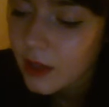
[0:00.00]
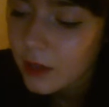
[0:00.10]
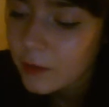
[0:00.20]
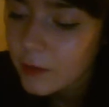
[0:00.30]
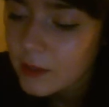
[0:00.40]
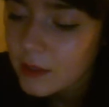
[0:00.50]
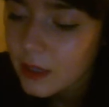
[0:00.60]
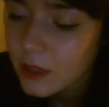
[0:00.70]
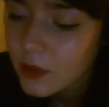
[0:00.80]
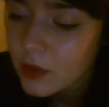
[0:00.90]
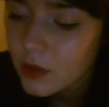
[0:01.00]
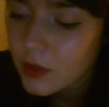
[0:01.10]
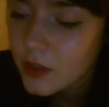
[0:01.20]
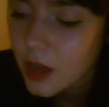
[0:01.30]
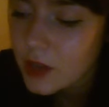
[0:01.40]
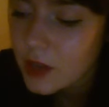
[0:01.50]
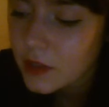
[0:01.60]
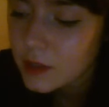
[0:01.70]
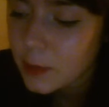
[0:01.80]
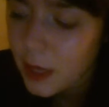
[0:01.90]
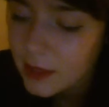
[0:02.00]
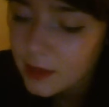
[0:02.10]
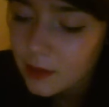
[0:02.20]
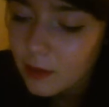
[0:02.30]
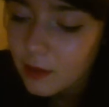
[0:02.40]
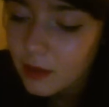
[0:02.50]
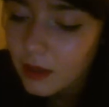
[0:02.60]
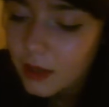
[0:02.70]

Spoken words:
and fussily took charge of his bicycle,